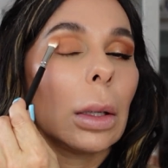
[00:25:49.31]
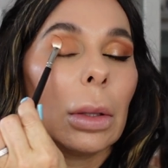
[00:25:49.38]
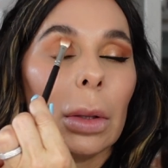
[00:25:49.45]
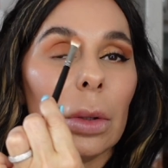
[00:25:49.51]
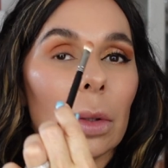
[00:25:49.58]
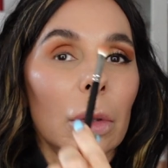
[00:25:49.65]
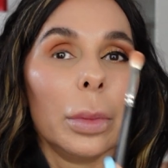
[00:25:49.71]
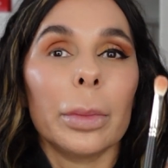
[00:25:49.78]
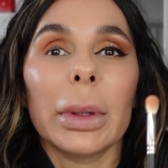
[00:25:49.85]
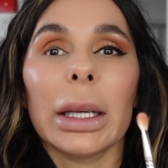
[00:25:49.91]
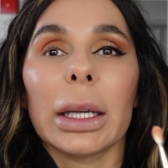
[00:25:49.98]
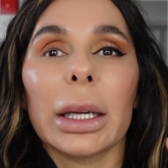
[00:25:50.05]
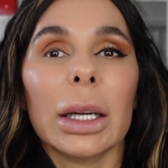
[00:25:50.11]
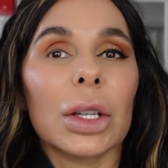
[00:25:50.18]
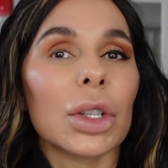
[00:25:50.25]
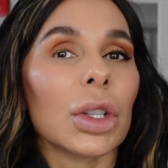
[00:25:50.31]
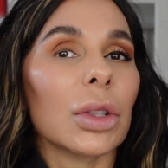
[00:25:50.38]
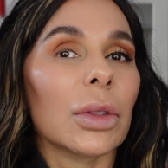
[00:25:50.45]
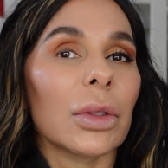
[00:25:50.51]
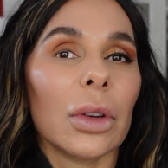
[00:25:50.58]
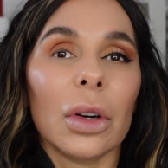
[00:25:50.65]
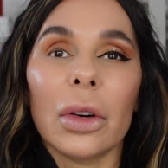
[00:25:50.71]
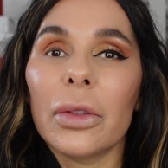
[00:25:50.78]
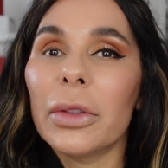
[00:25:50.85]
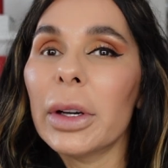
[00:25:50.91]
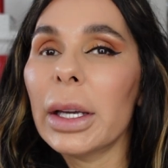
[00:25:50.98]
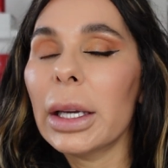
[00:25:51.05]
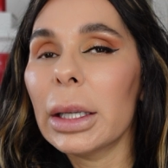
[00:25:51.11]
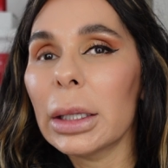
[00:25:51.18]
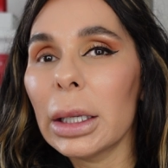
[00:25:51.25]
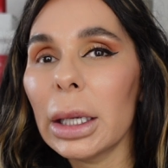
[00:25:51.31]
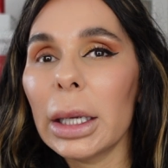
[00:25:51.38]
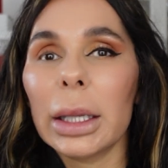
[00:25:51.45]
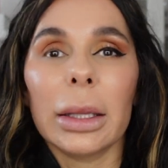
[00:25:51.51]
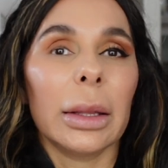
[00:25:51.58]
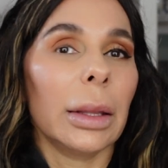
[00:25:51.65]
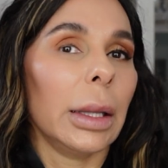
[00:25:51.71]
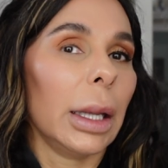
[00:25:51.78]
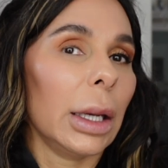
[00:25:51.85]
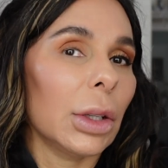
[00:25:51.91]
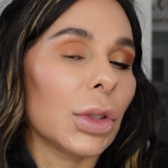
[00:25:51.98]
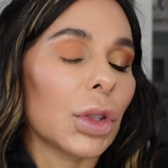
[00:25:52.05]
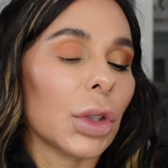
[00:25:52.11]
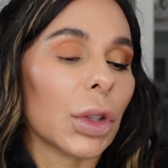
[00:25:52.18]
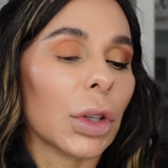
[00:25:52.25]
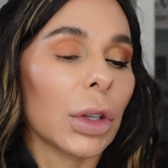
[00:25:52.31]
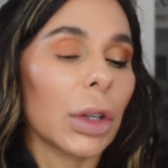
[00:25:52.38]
No complication of any nature.